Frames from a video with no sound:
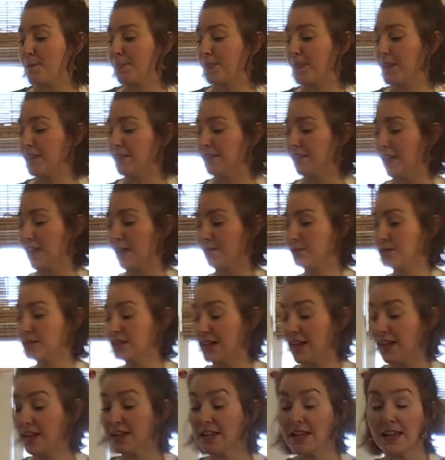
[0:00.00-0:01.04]
in lab
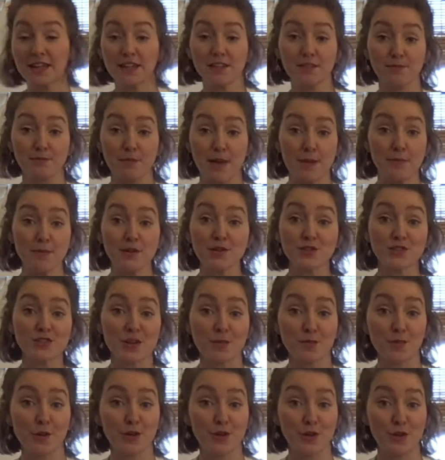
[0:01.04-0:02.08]
today, and maybe you're
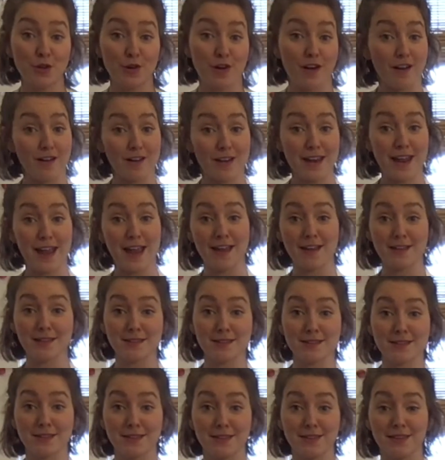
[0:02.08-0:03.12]
someone who already has
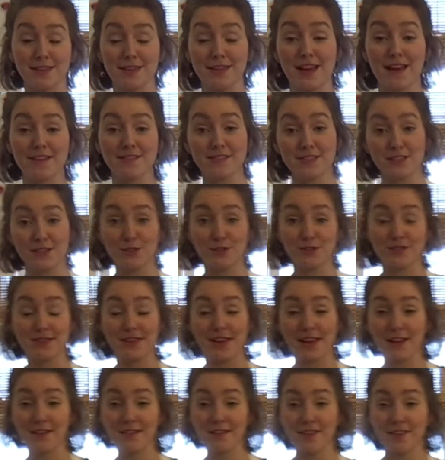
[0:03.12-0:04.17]
knife skills
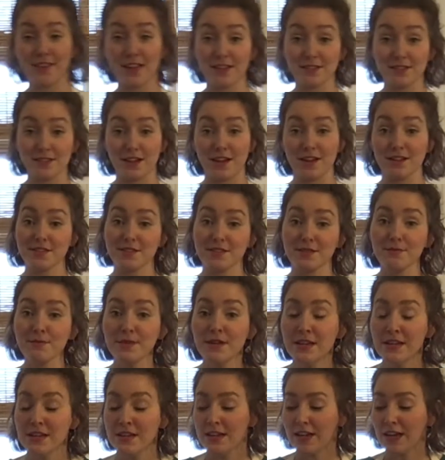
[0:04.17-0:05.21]
down, and that's awesome.
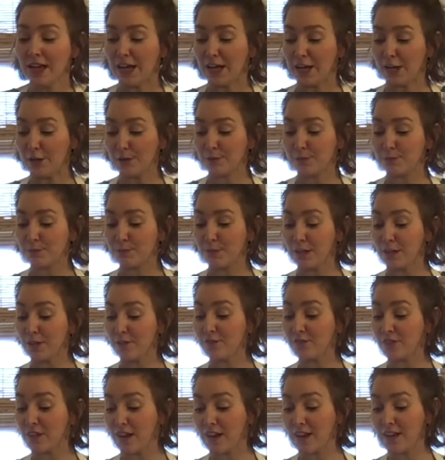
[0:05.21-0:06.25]
But
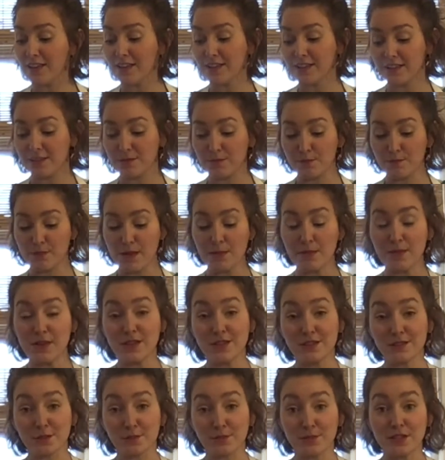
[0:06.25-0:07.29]
if not, maybe
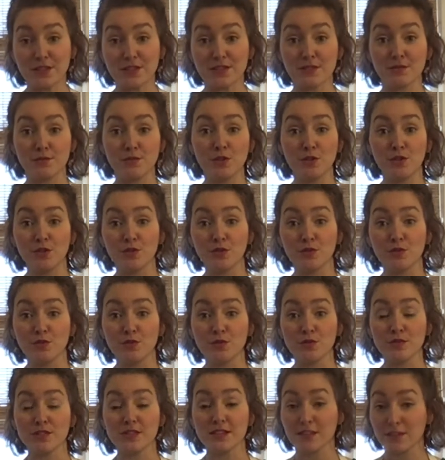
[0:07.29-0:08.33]
these will be some
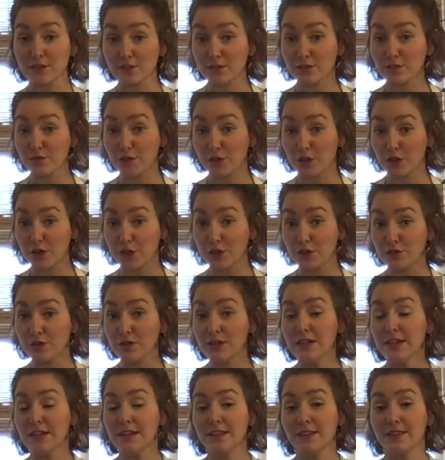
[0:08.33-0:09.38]
new skills for you
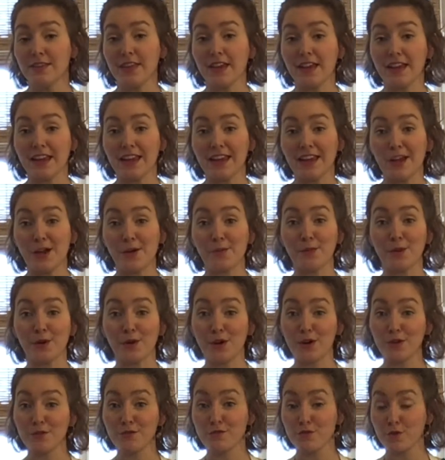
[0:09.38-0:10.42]
that can help your
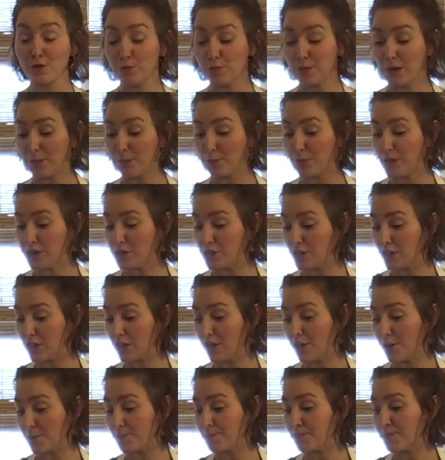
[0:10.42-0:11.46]
own food preparation at
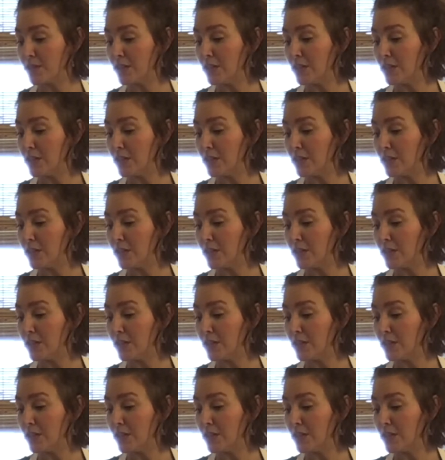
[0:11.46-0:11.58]
home.